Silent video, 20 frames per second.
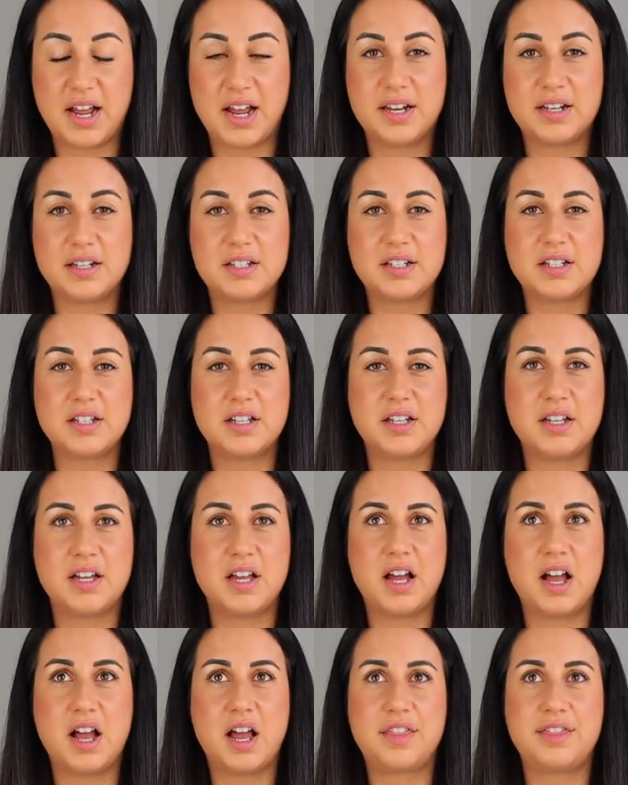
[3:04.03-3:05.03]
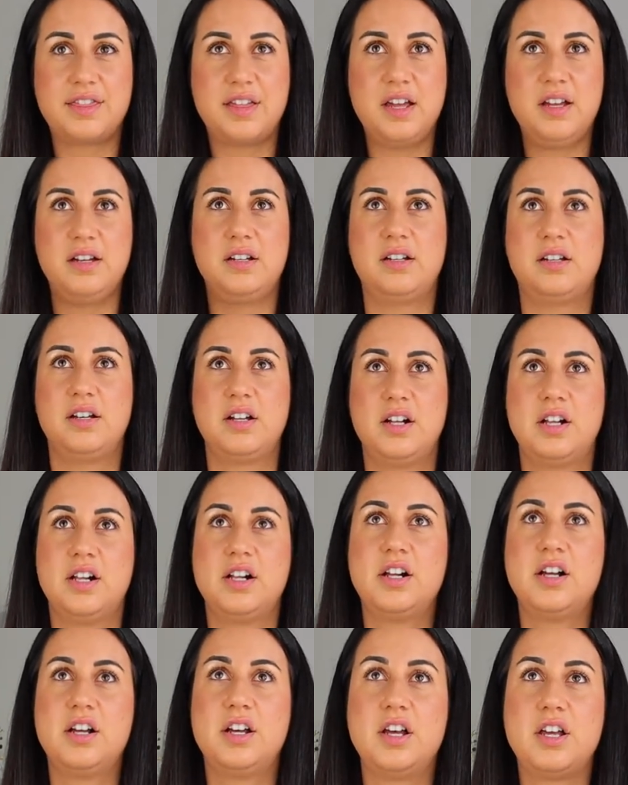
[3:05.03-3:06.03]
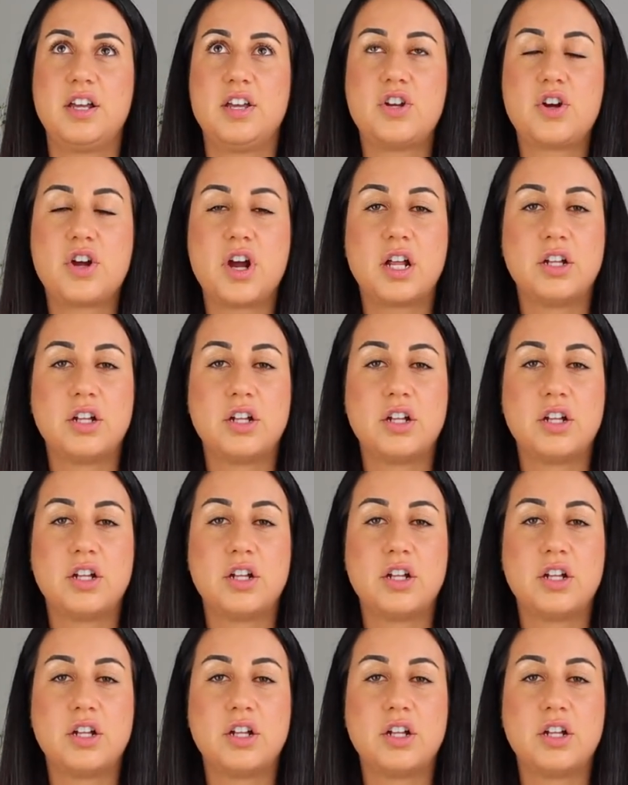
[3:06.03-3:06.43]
And I think, you know,